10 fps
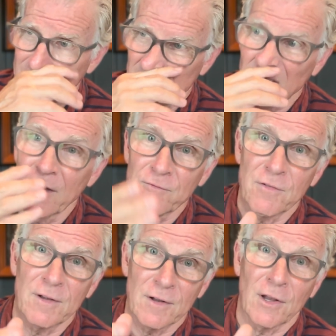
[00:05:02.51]

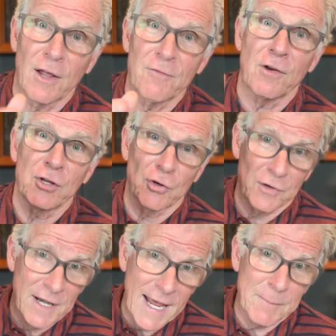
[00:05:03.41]
Love your
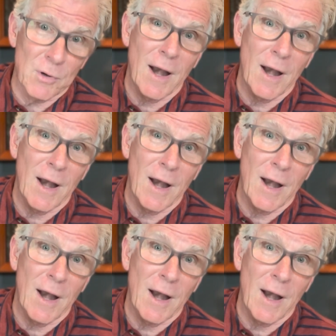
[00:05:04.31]
neighbor